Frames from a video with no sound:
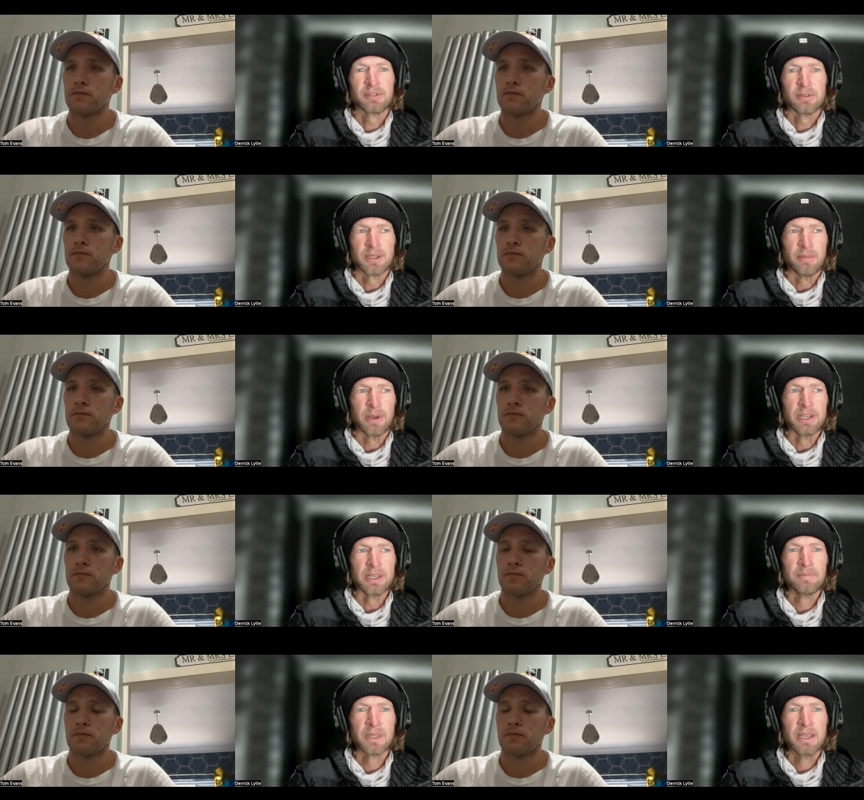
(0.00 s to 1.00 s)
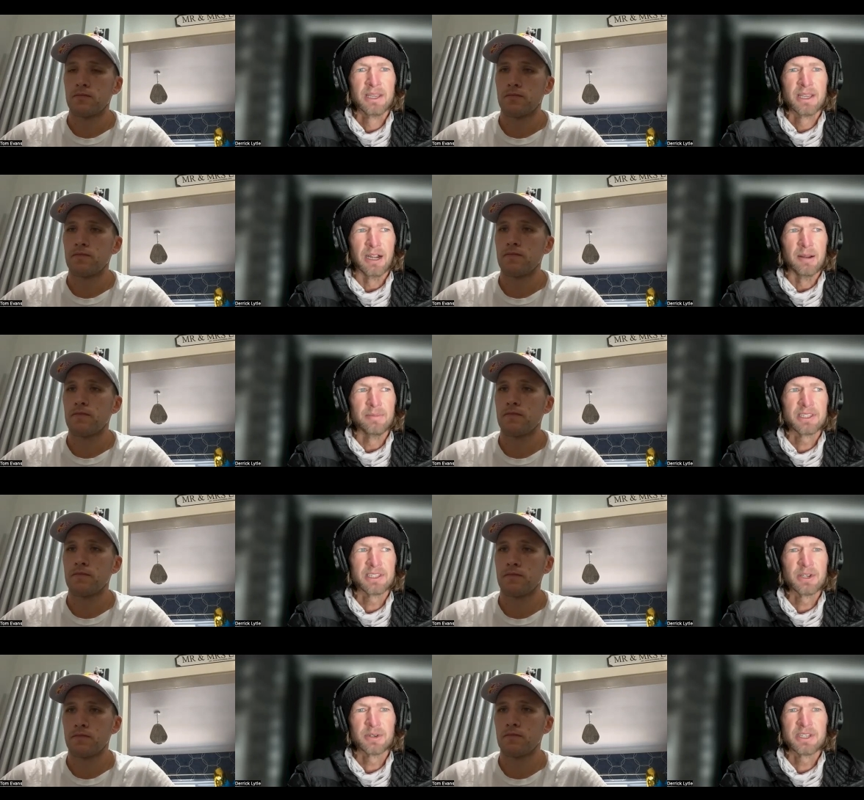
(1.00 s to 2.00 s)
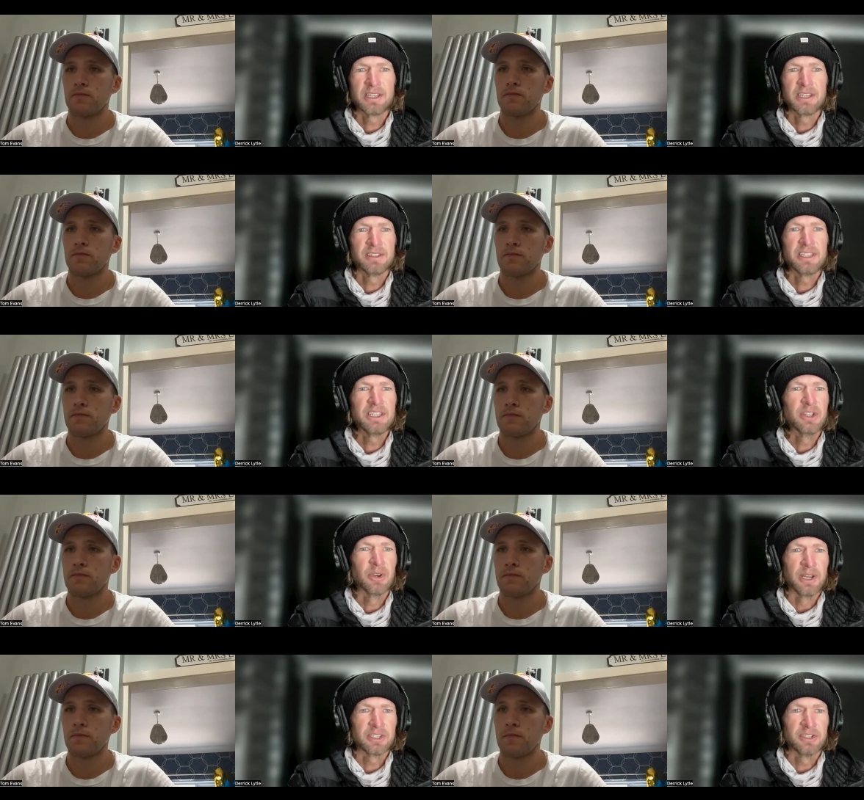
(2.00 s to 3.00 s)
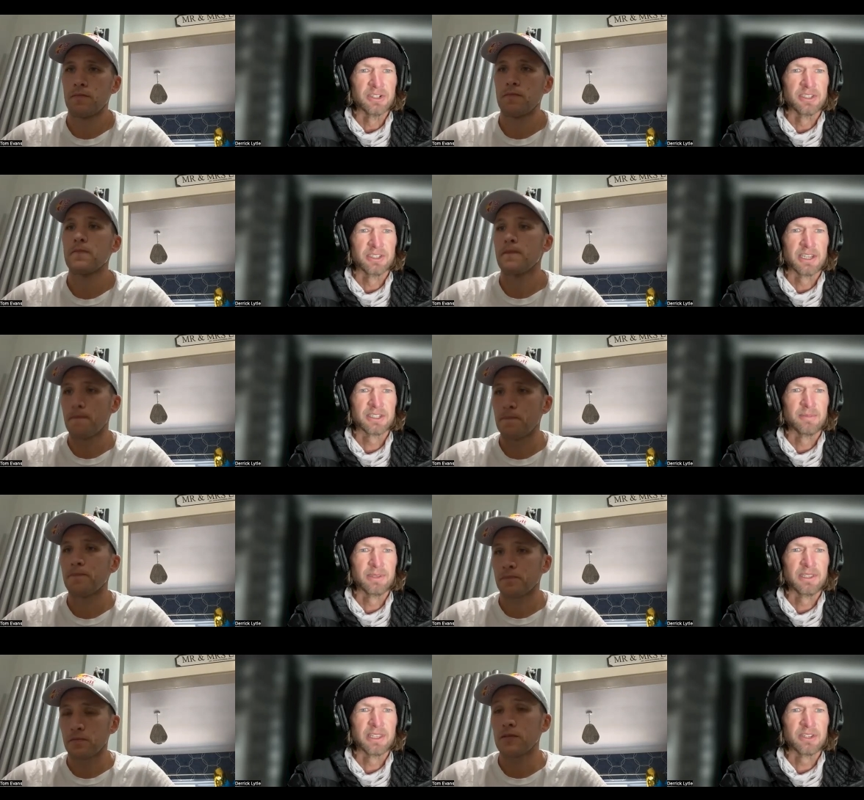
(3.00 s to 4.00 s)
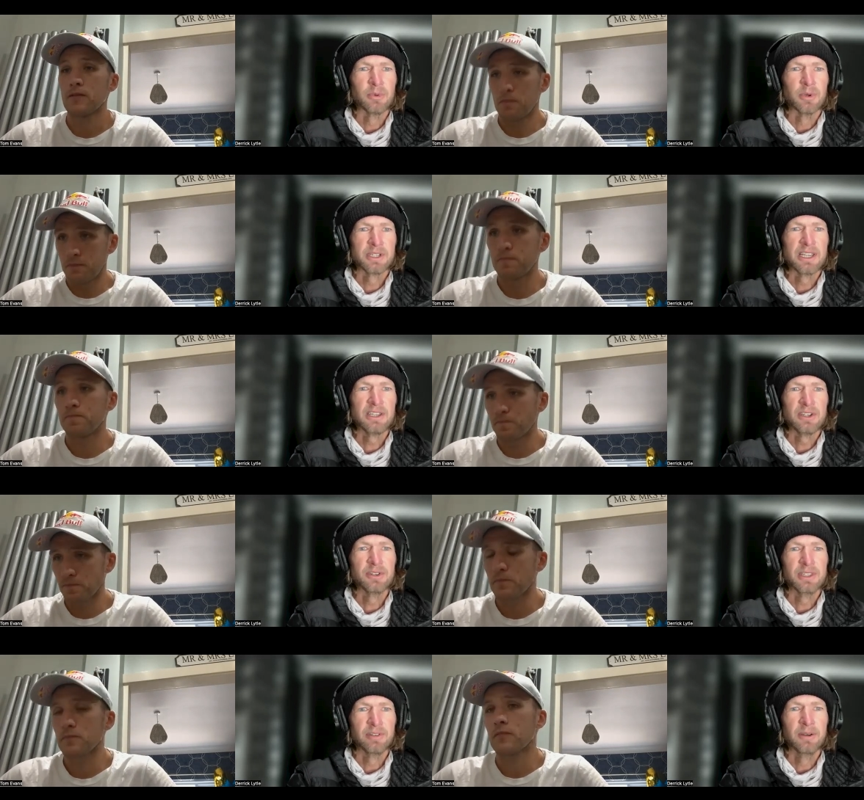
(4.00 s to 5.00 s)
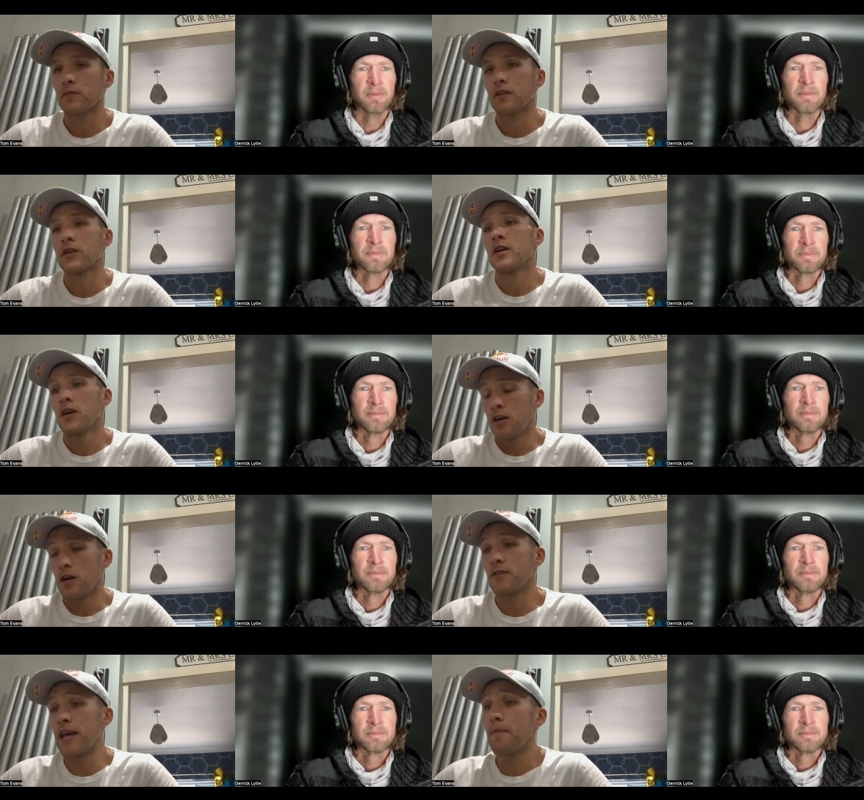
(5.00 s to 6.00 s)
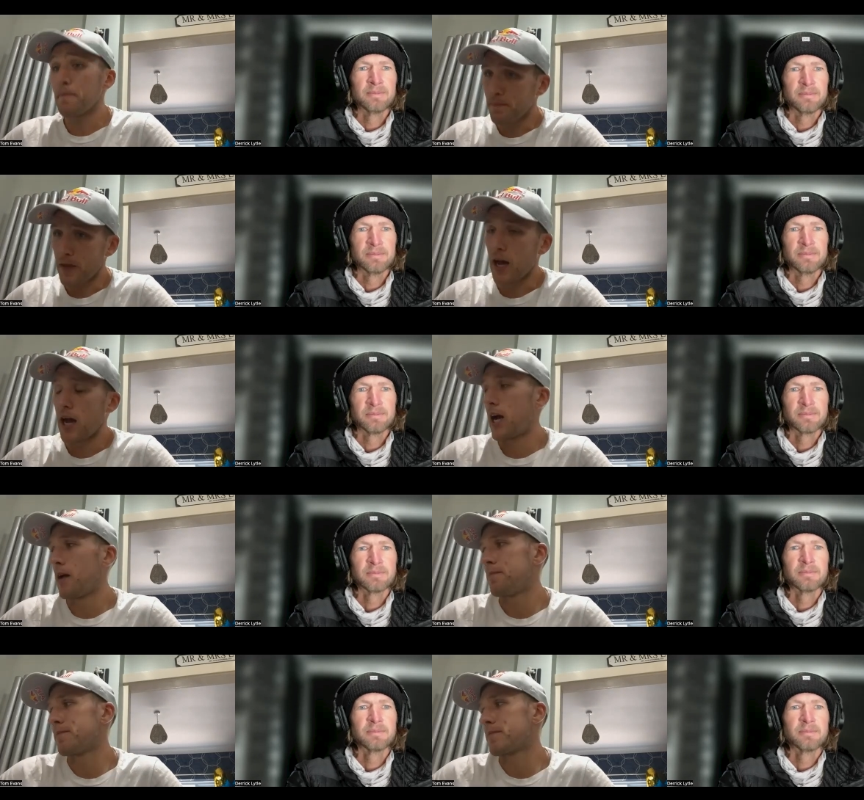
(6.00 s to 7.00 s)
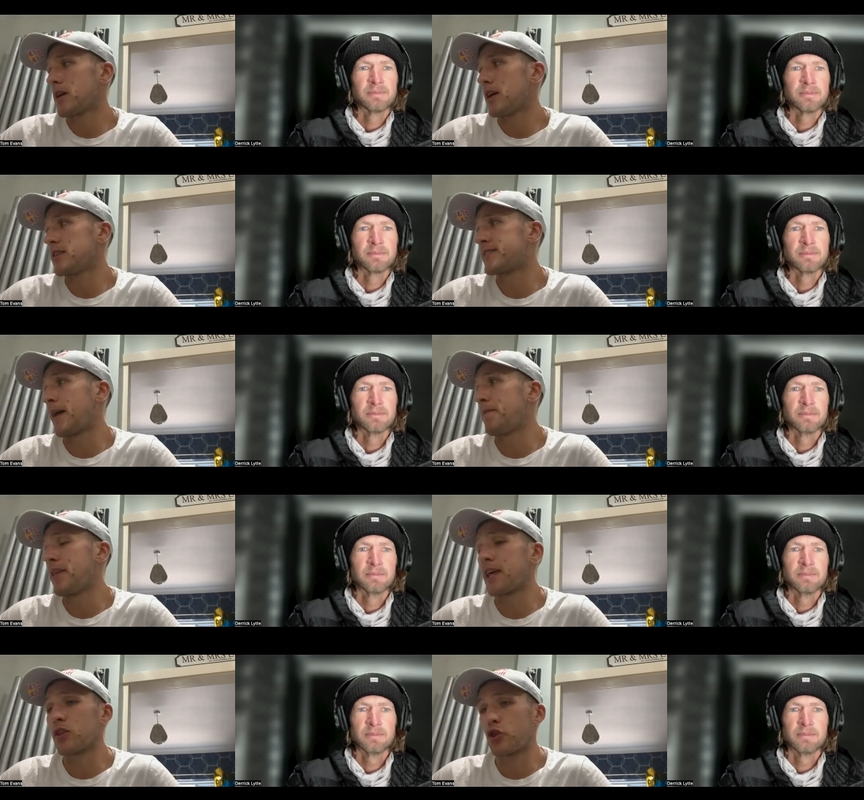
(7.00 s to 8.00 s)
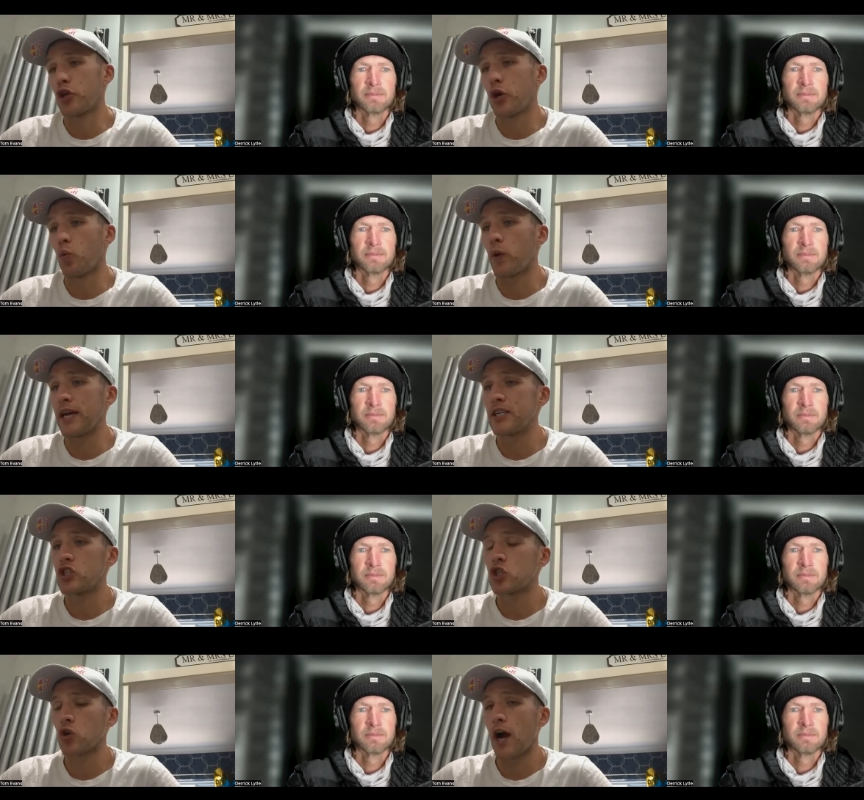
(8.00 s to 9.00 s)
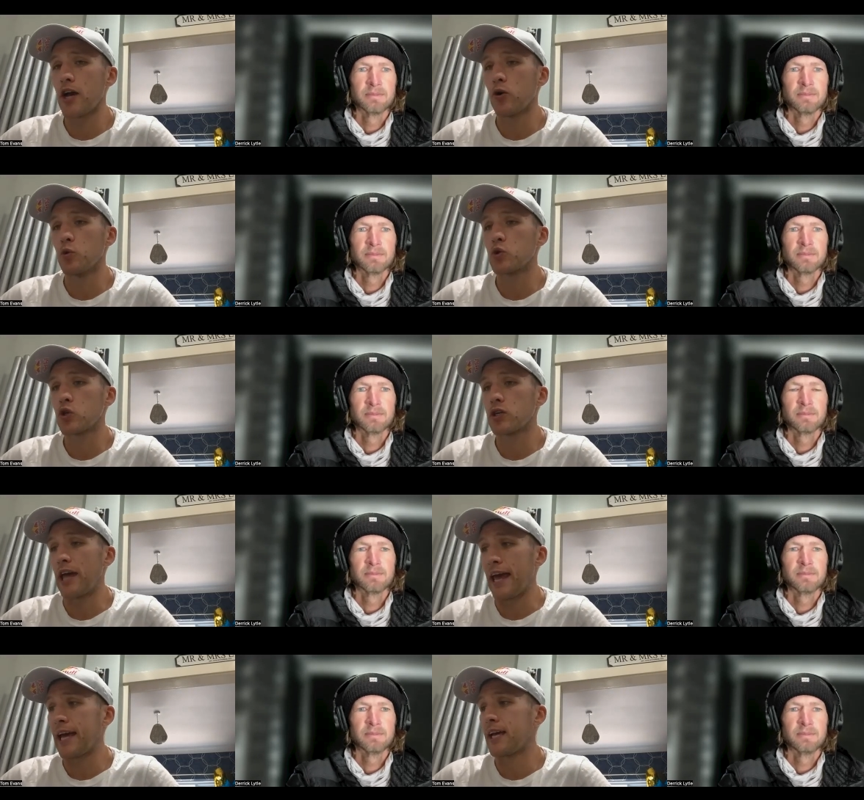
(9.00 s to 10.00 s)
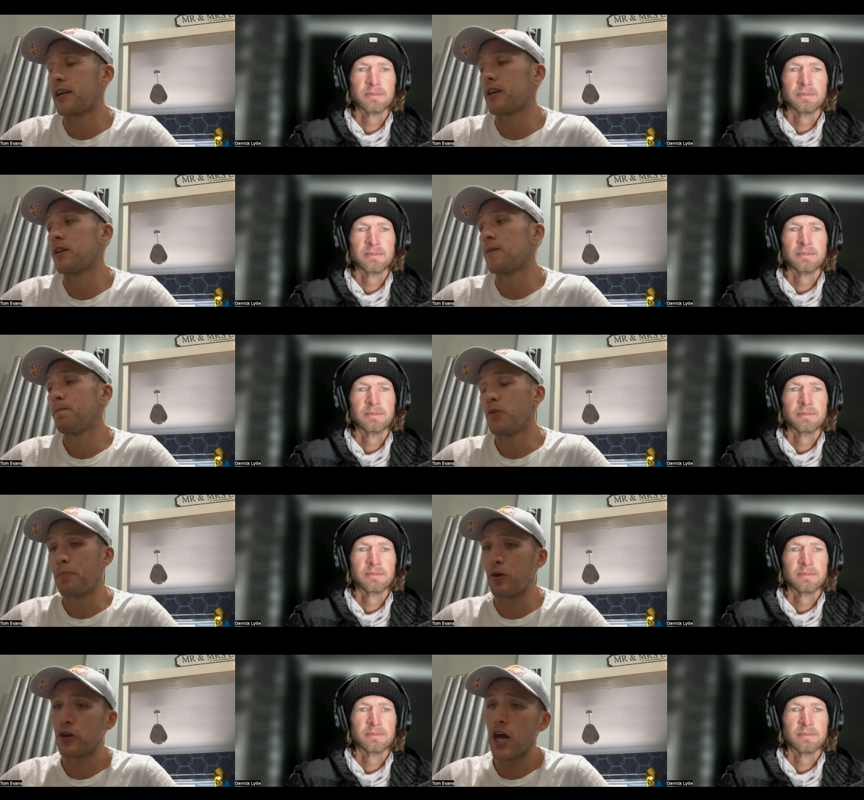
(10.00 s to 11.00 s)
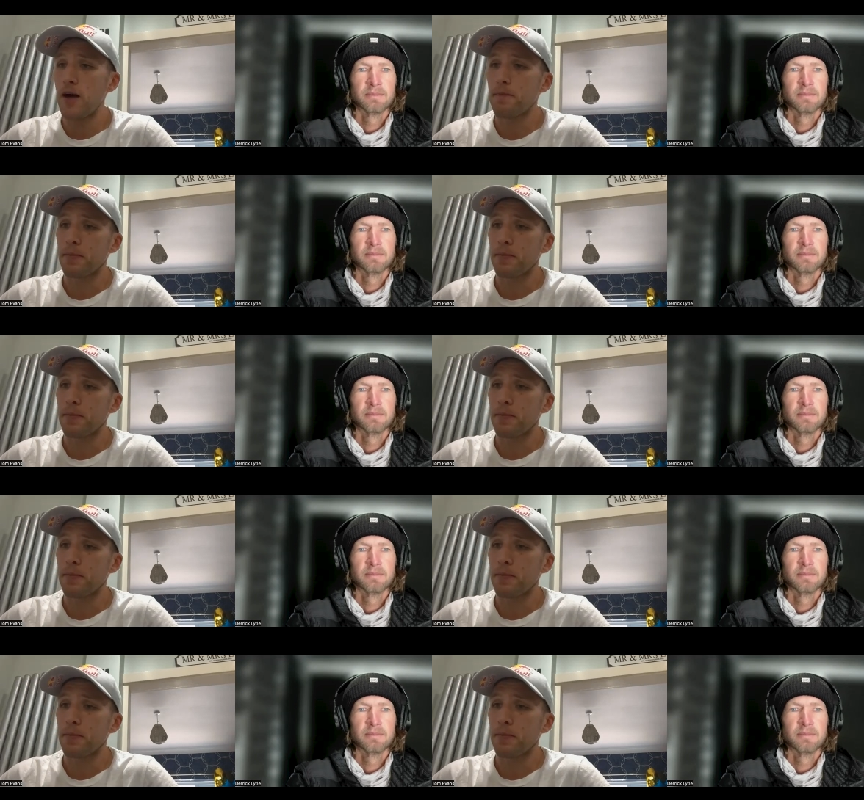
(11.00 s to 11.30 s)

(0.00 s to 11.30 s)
Speaker 1: from somebody. Um, they said you were taking ketone esters. Is that something that you were taking during the event?
Speaker 2: Yeah. Um, something that we had trialed in the build up.